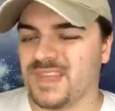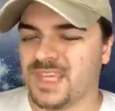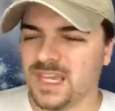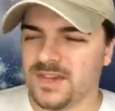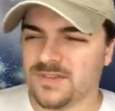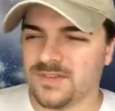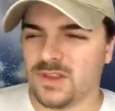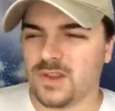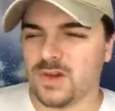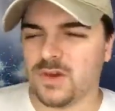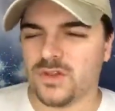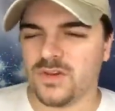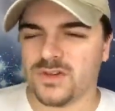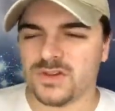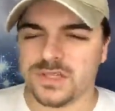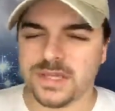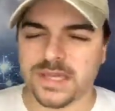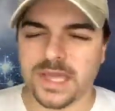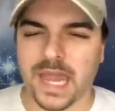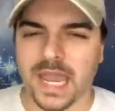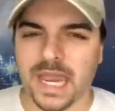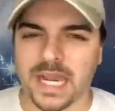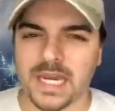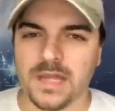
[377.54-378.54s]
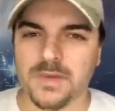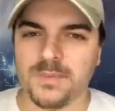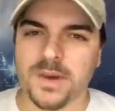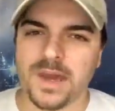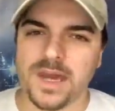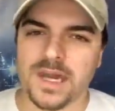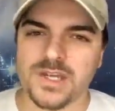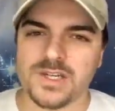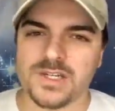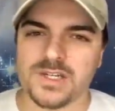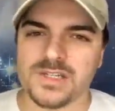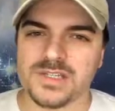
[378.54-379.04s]
even though there's like 80
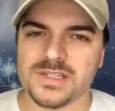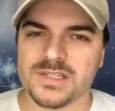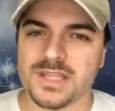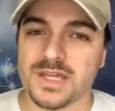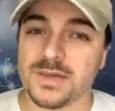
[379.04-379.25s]
pages,